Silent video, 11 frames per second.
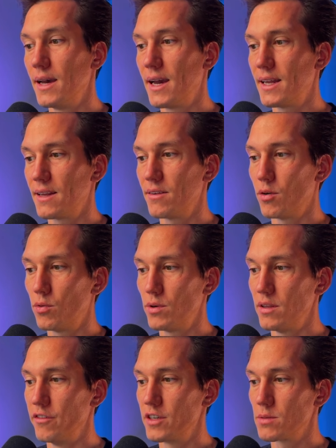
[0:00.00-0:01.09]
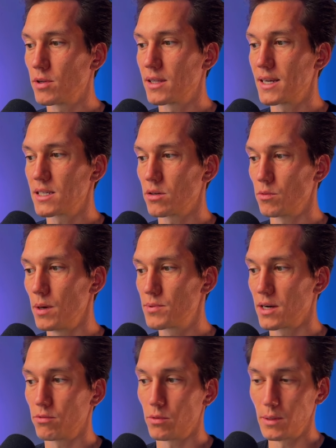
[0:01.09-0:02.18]
And then only the visible text on the
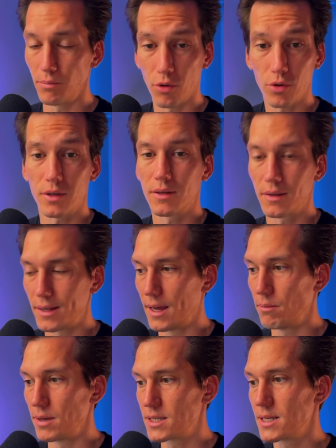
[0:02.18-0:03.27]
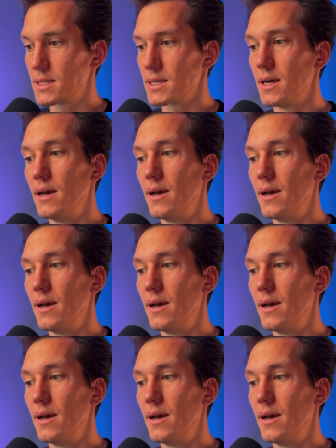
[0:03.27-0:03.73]
website will be important. That makes sense.